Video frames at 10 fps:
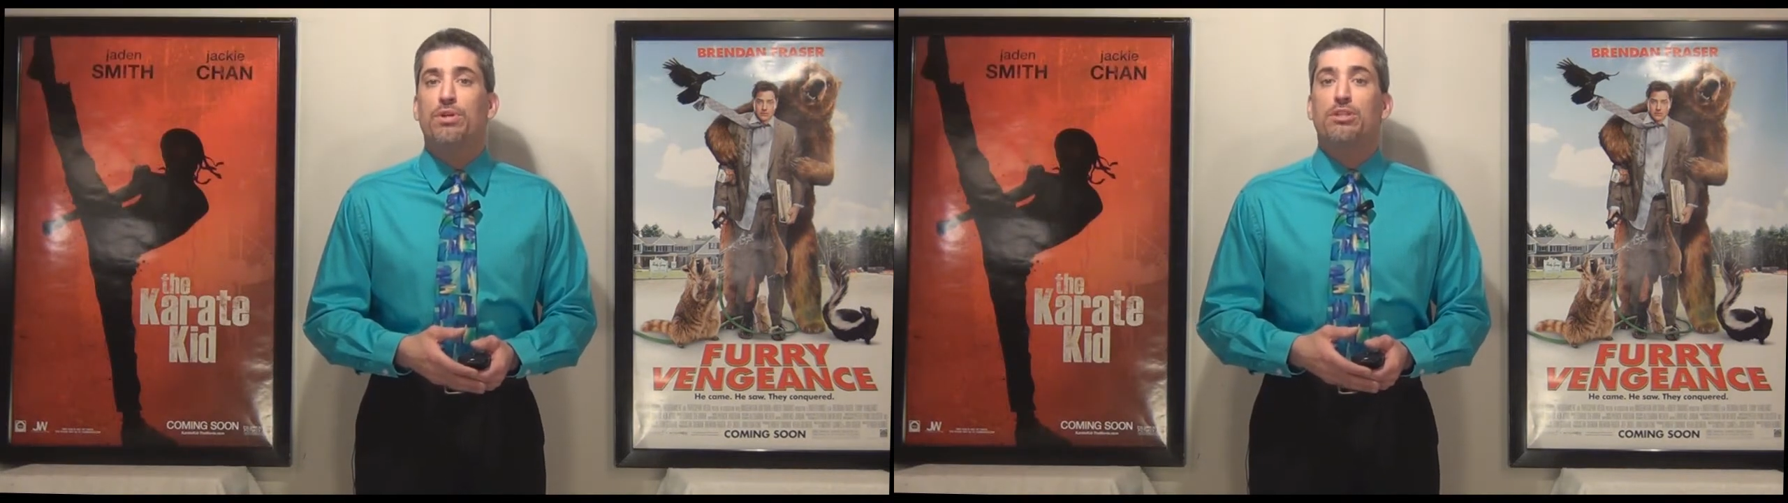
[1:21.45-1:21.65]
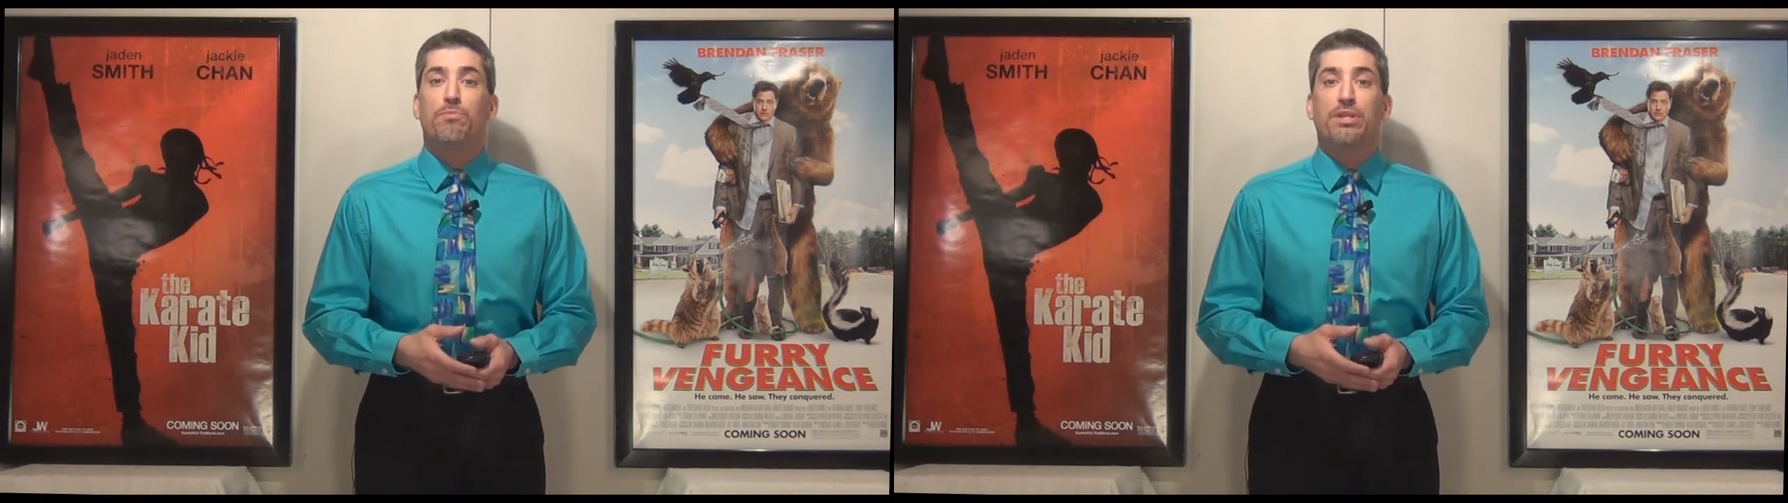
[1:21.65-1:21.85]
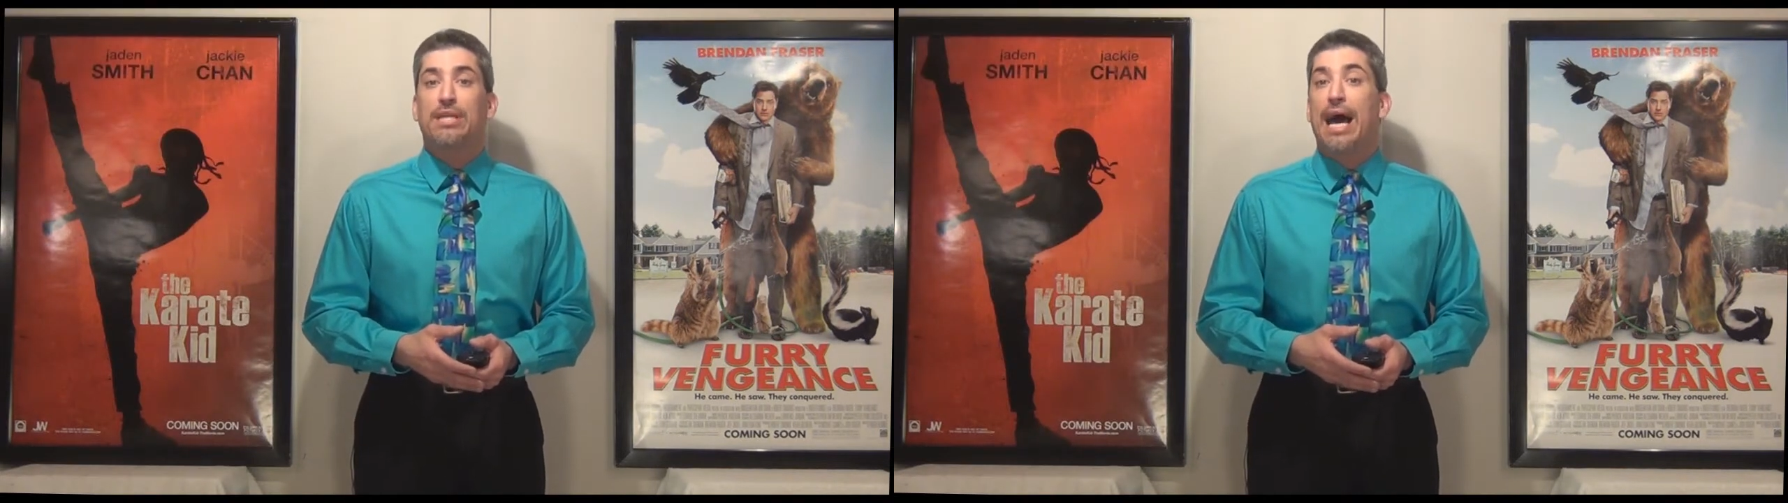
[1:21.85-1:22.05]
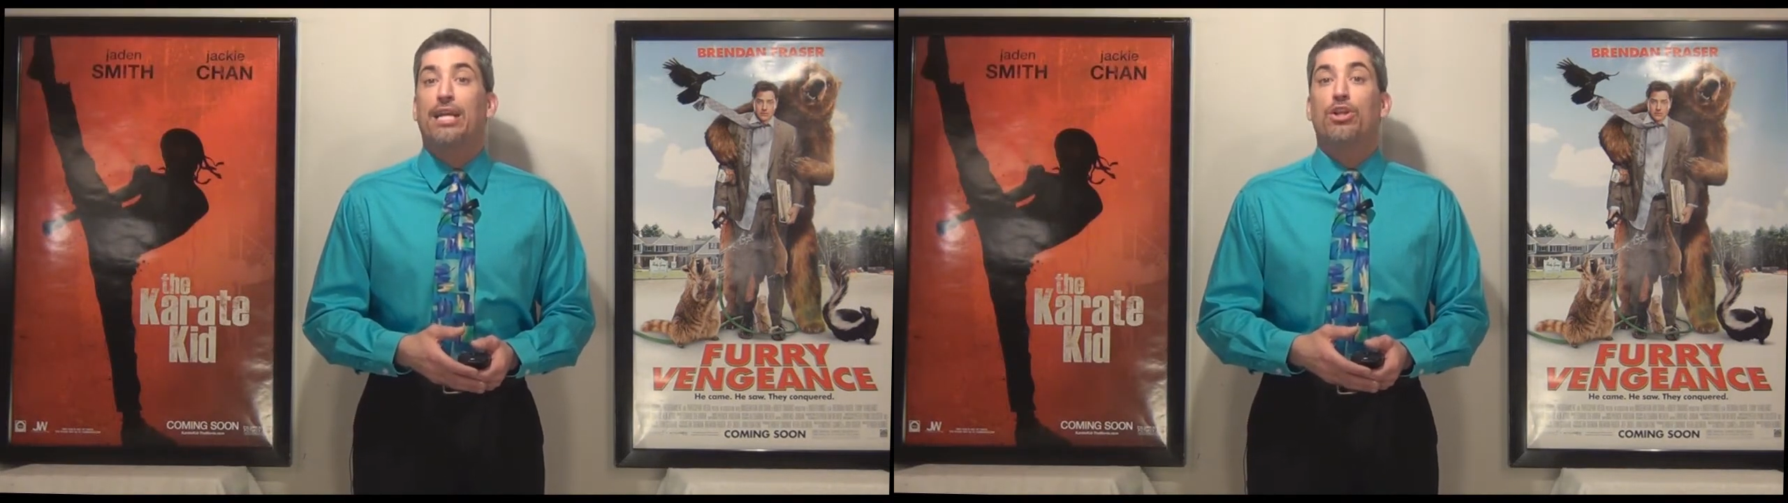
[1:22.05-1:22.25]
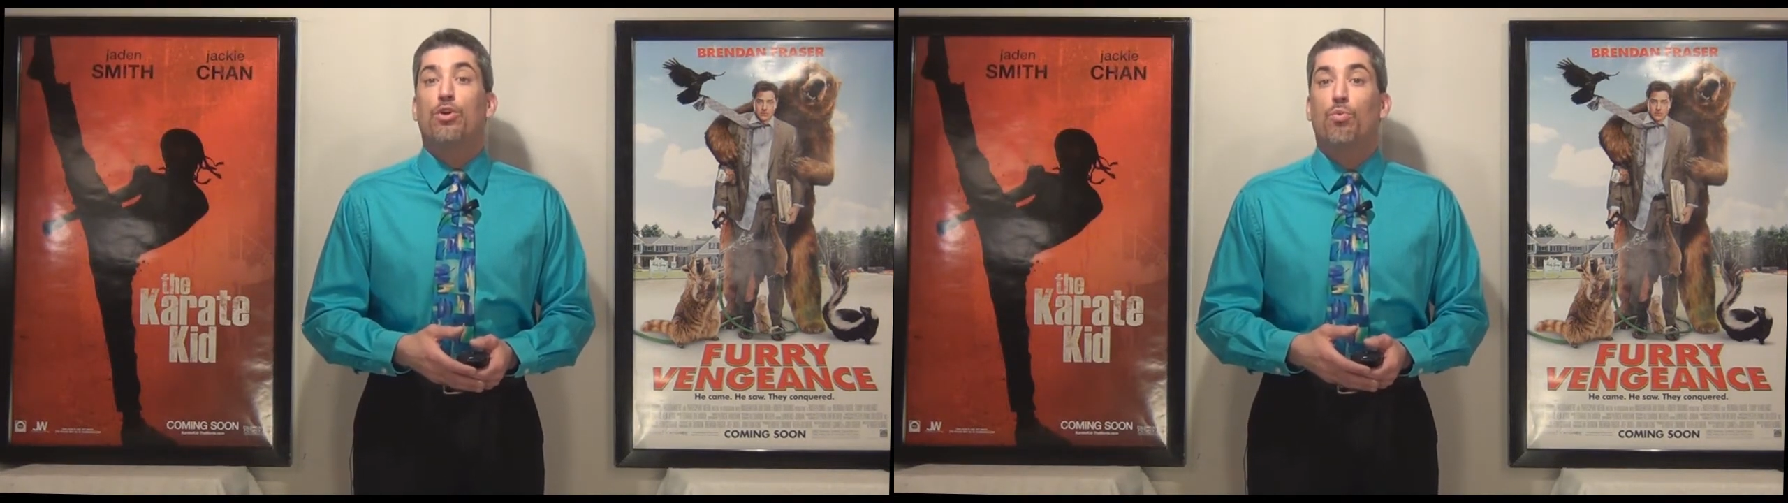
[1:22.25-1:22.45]
and
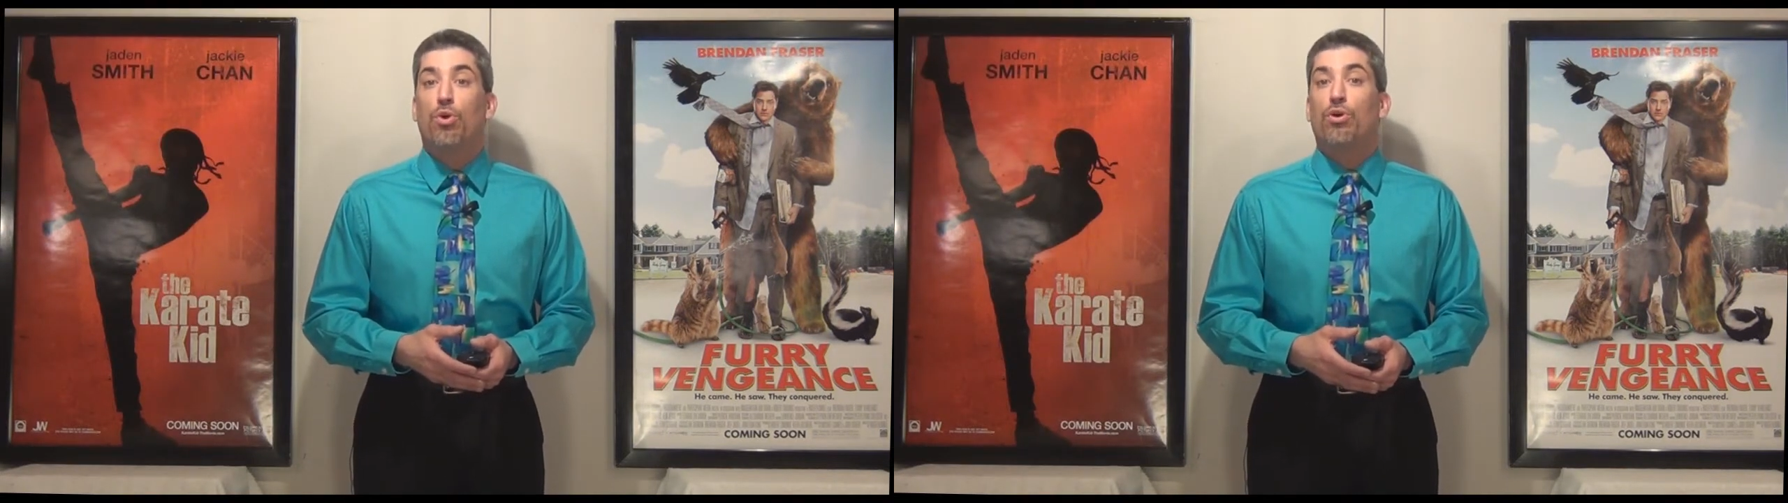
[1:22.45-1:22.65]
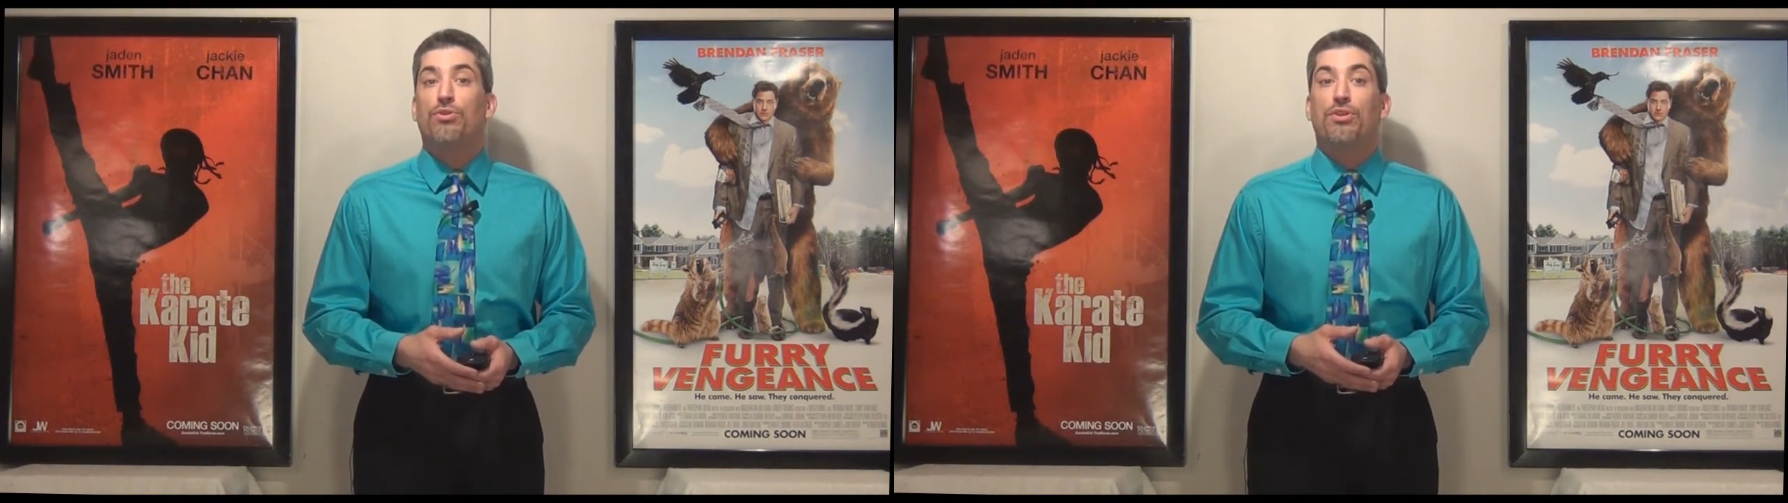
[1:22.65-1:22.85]
spectacular world